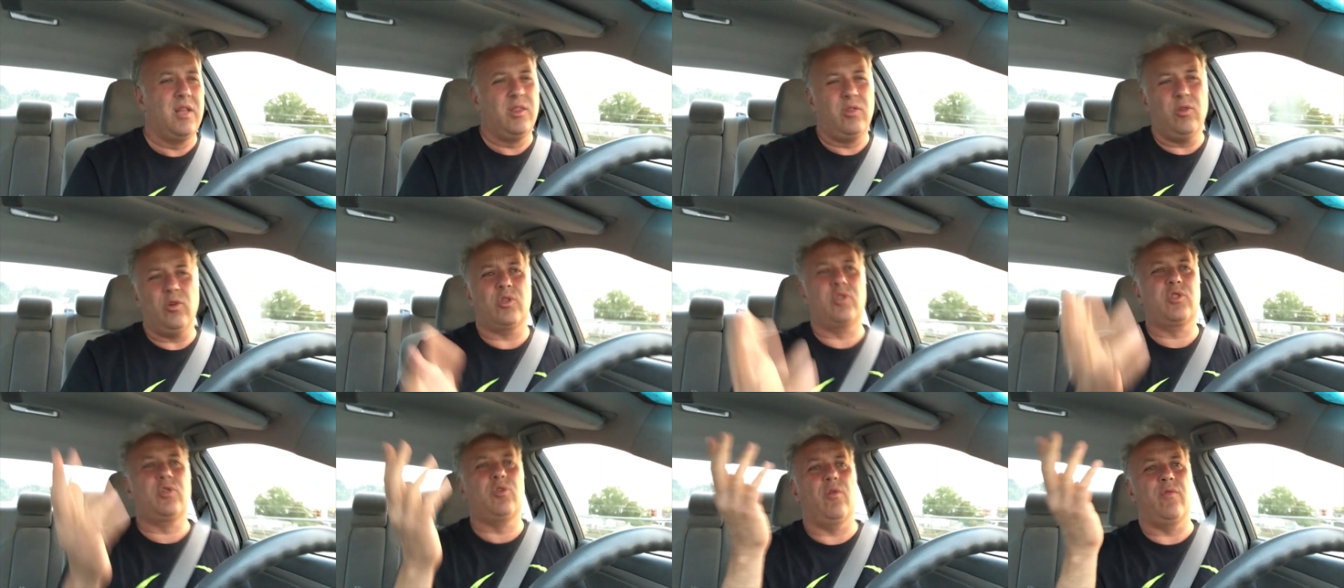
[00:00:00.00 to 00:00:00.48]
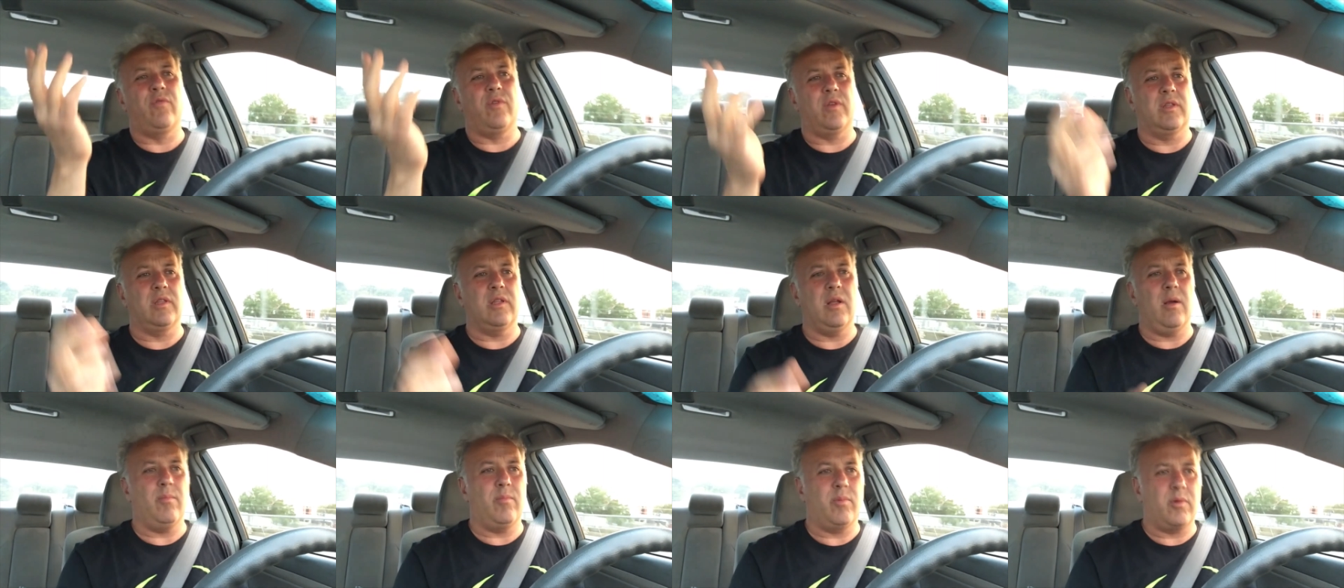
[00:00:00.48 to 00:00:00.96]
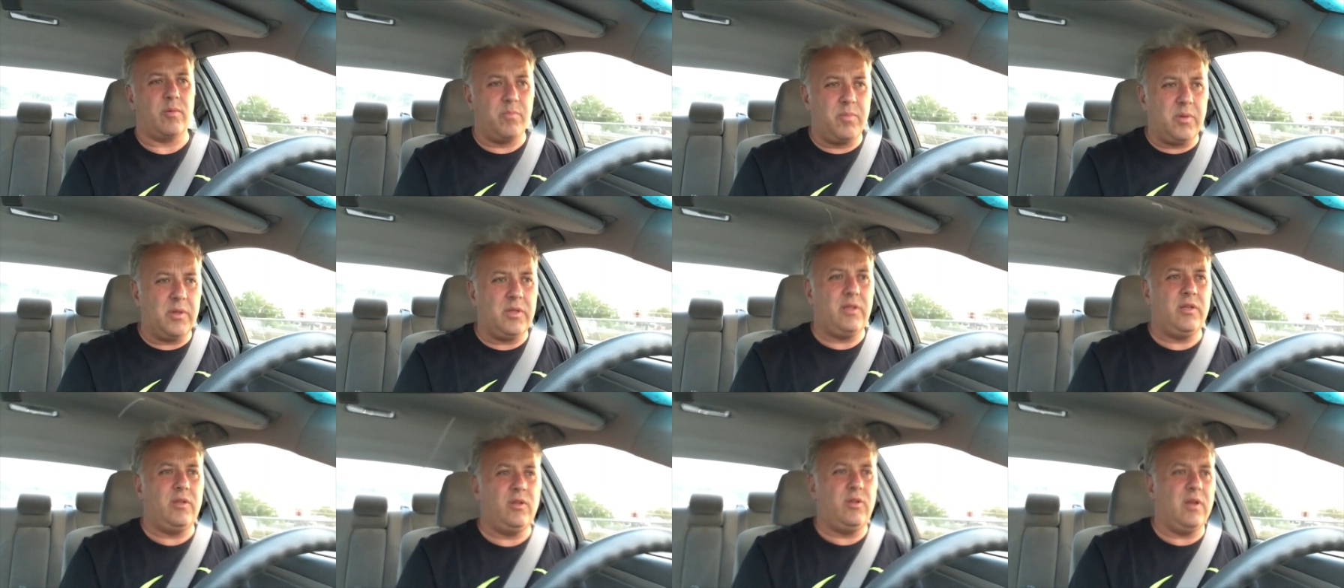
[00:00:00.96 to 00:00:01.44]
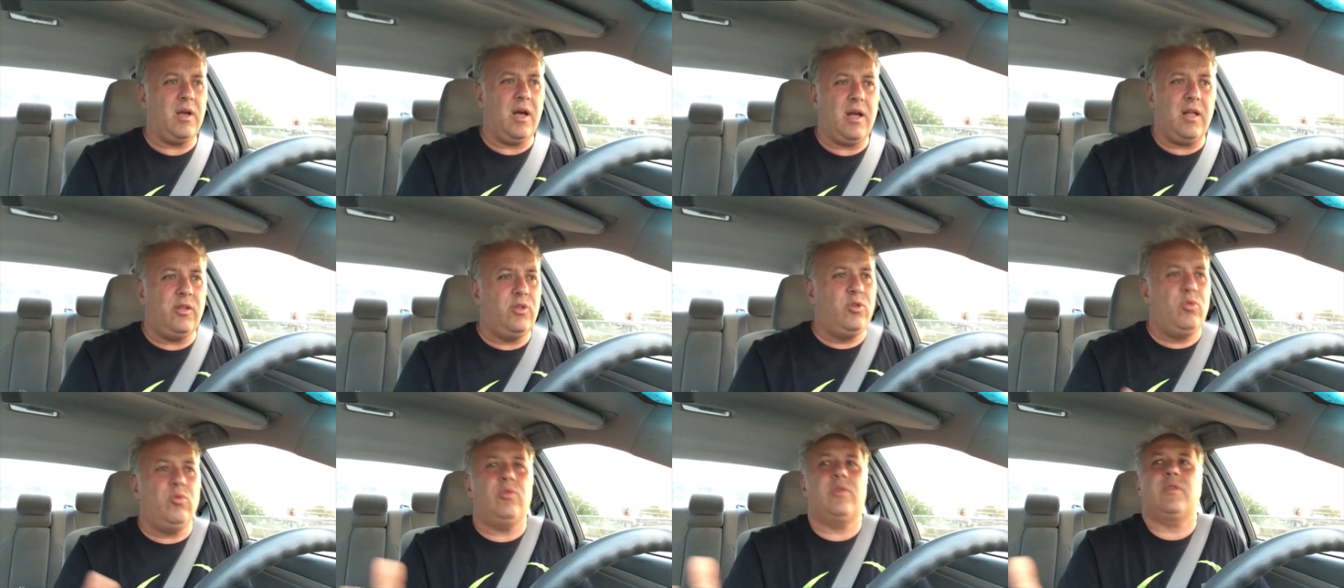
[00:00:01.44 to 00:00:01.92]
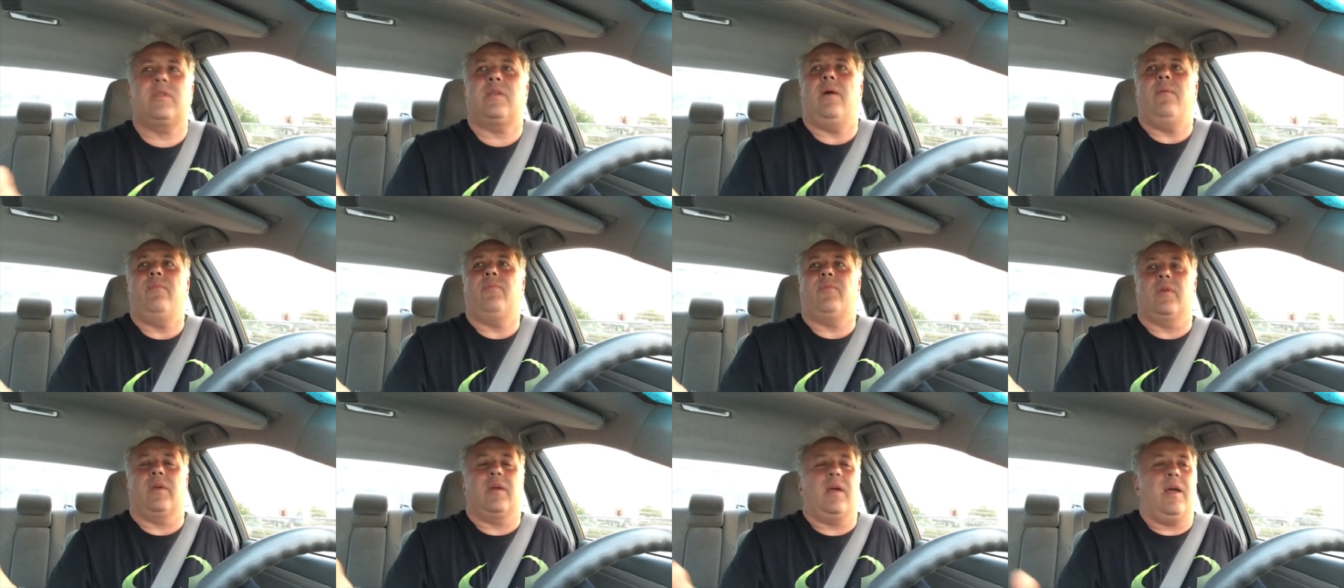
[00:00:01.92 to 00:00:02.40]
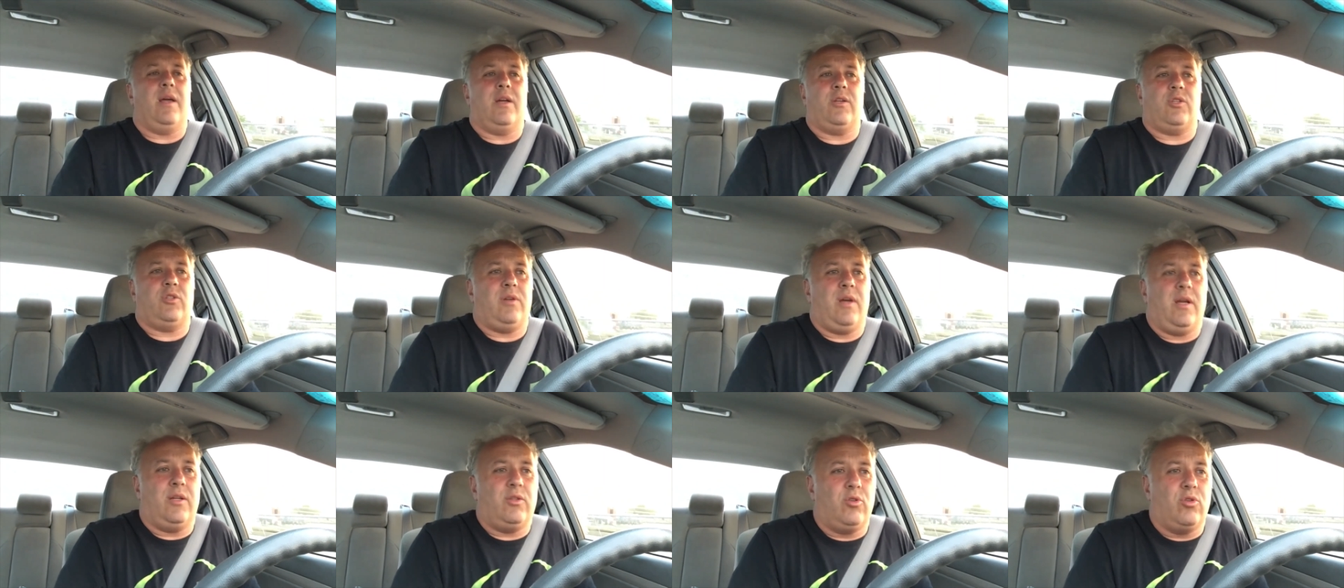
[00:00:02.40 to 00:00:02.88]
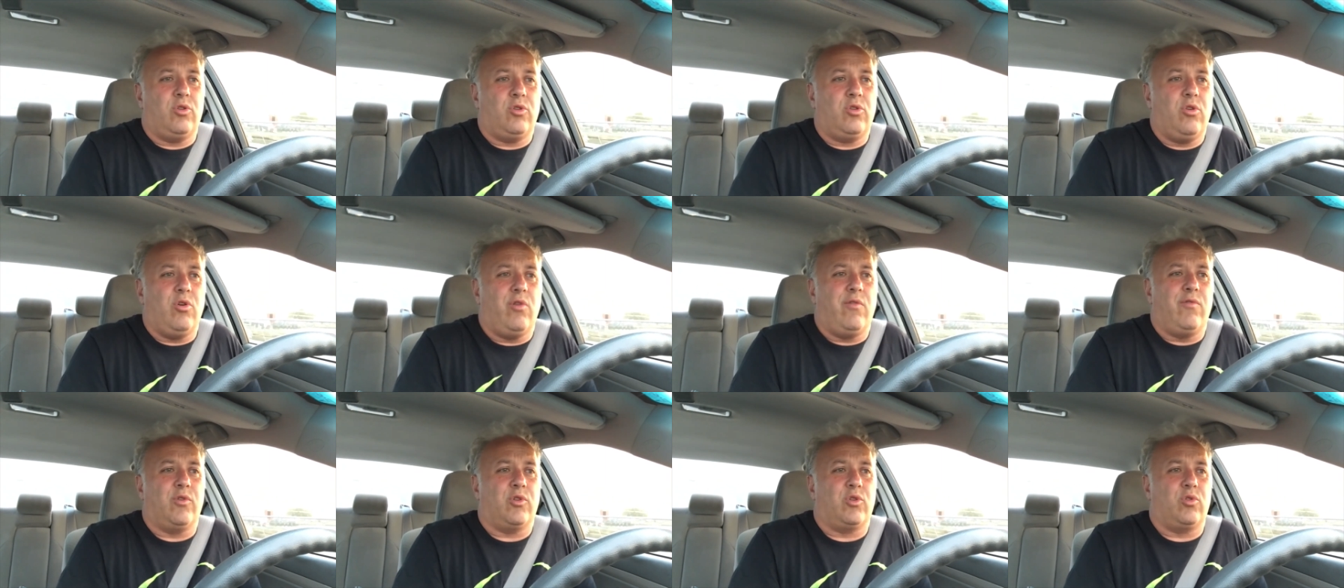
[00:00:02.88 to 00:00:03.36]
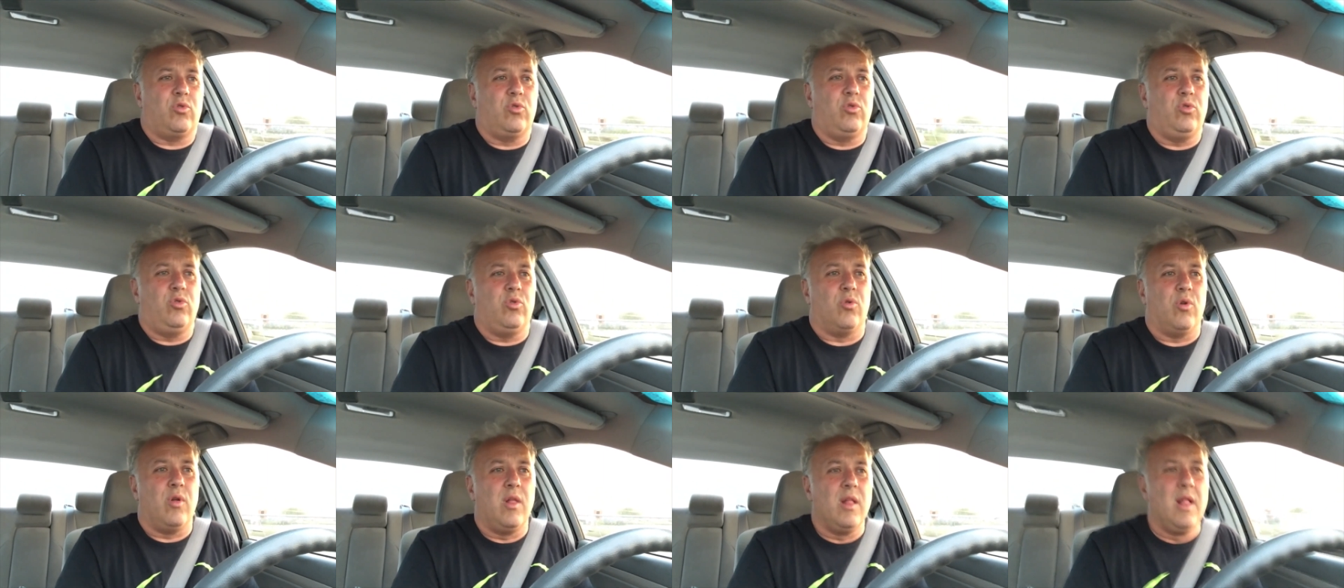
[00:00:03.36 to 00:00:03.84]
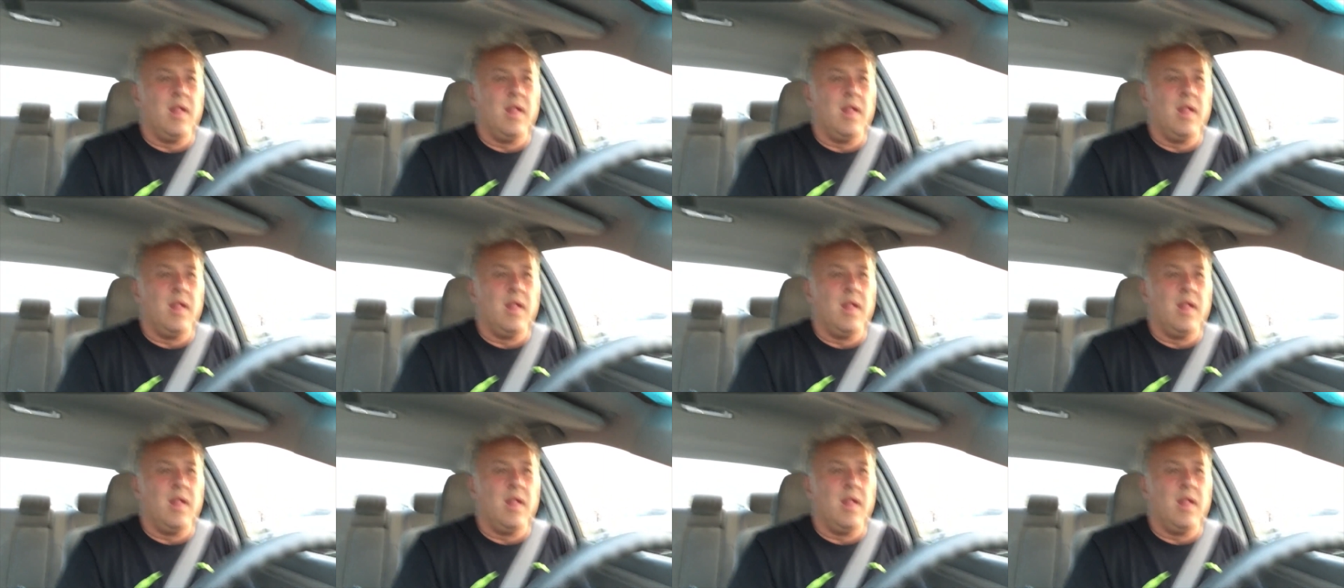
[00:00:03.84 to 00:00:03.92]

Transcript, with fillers: not Soviet number, but I'll do something. Actually, I don't know what to do.